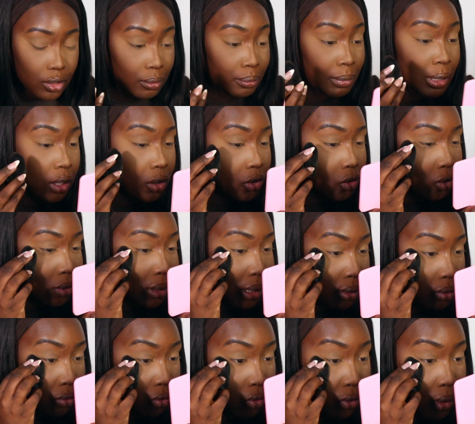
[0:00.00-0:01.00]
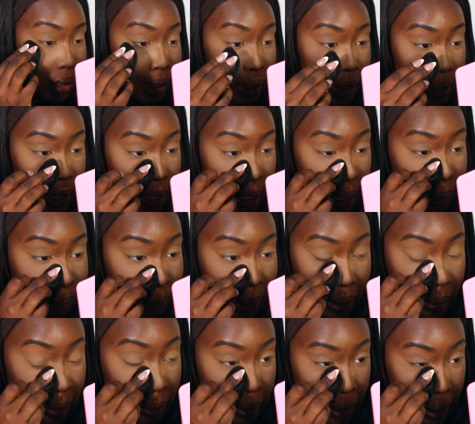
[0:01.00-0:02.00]
Just making sure that's really in my
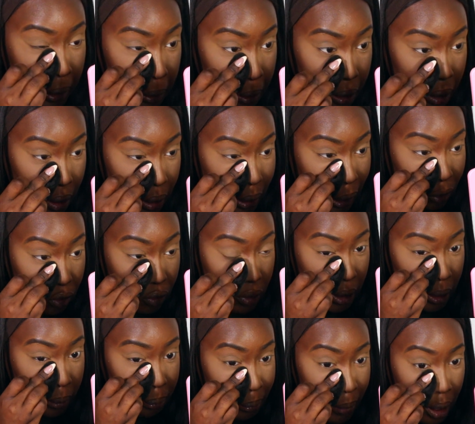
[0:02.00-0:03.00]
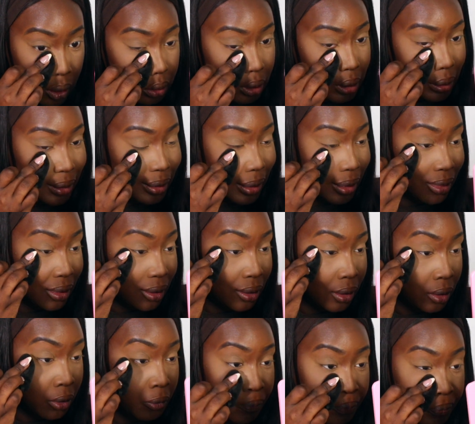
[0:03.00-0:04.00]
skin, like really melted in the
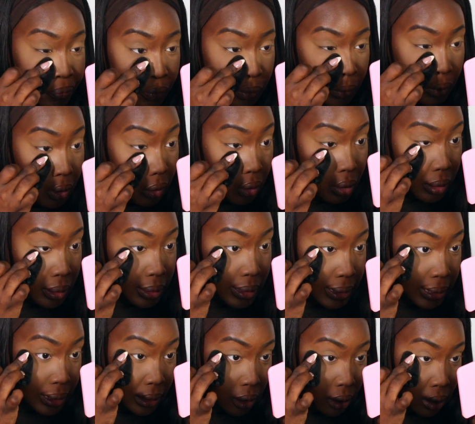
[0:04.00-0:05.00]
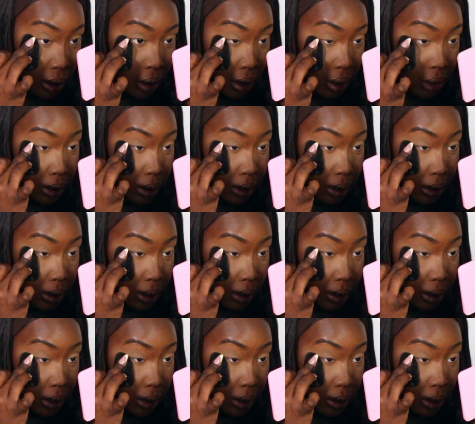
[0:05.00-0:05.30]
concealer.